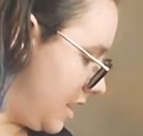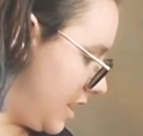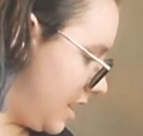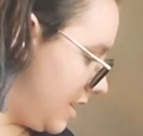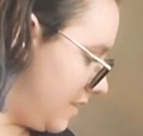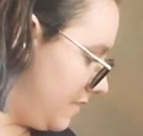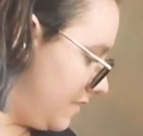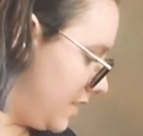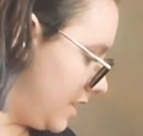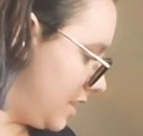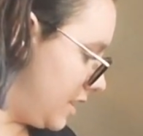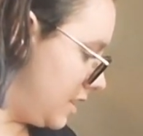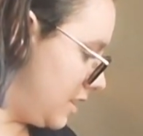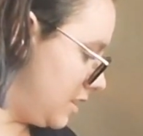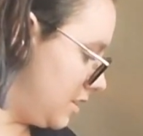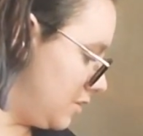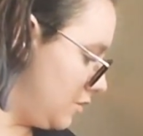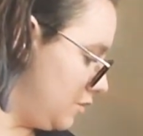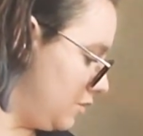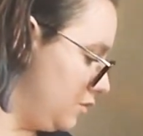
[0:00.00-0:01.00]
And
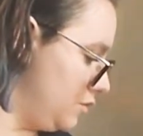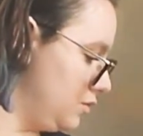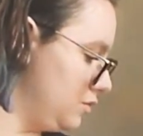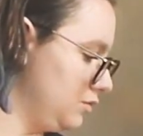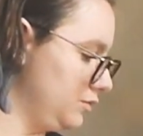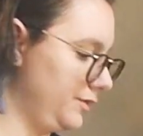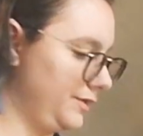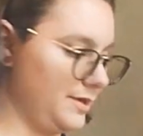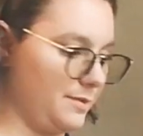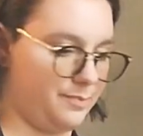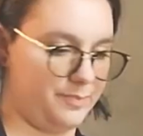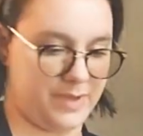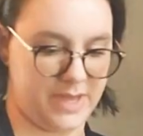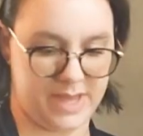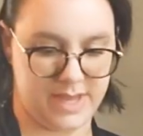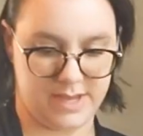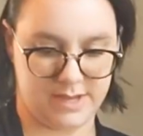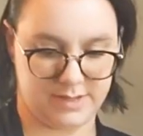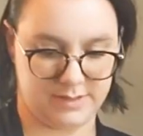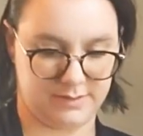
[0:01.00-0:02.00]
then, oh, some
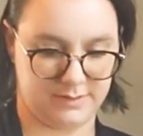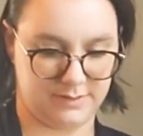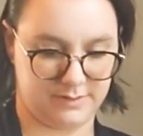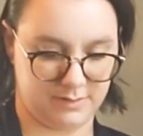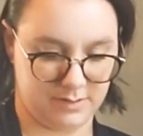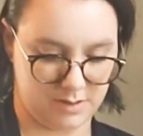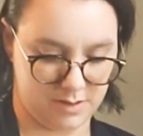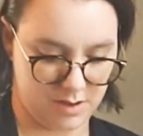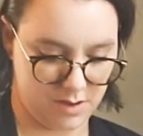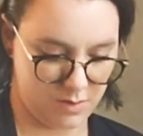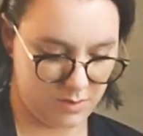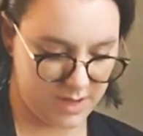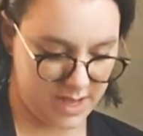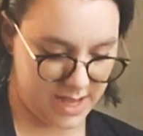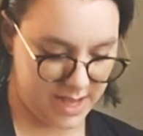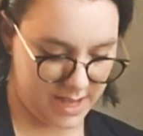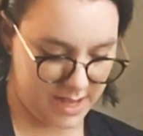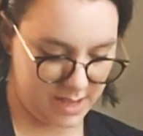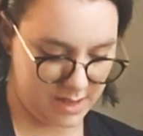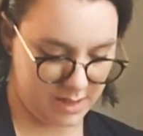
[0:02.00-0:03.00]
pants.
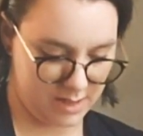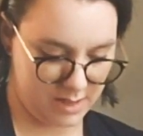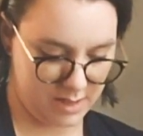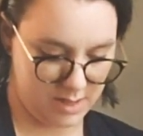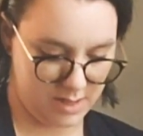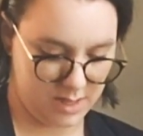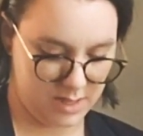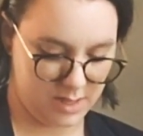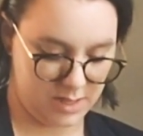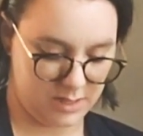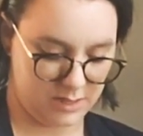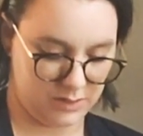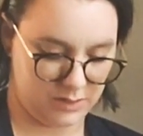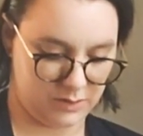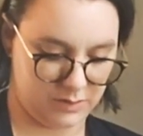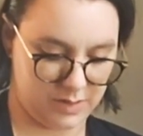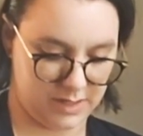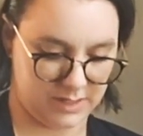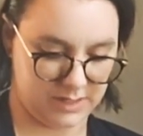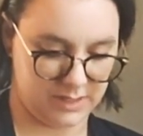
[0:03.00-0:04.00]
Okay,
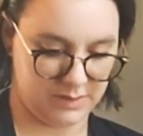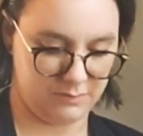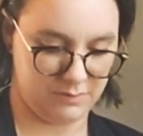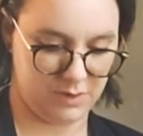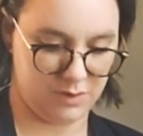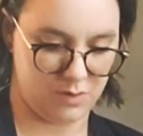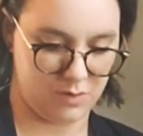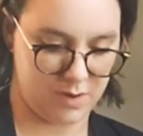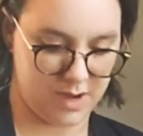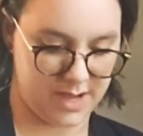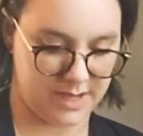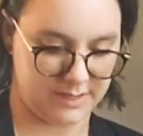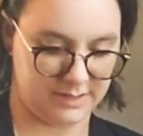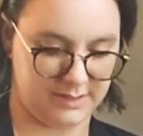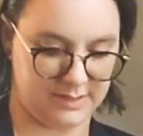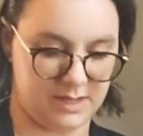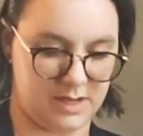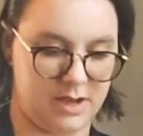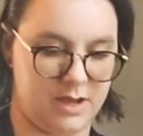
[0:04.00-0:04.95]
so I did request